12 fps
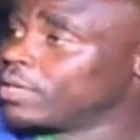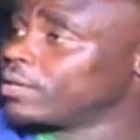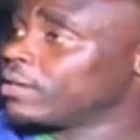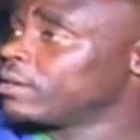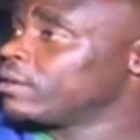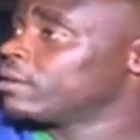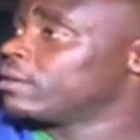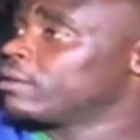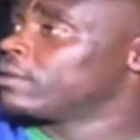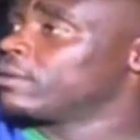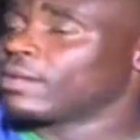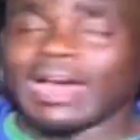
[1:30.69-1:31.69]
i
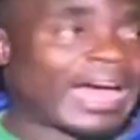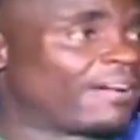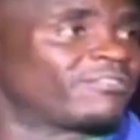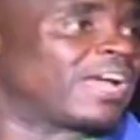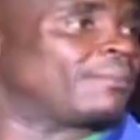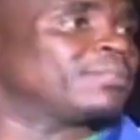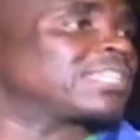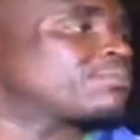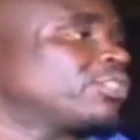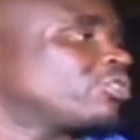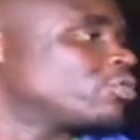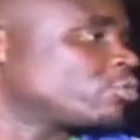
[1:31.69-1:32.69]
have I'm
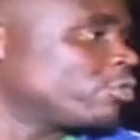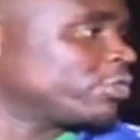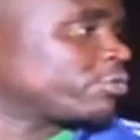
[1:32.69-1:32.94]
just being told to go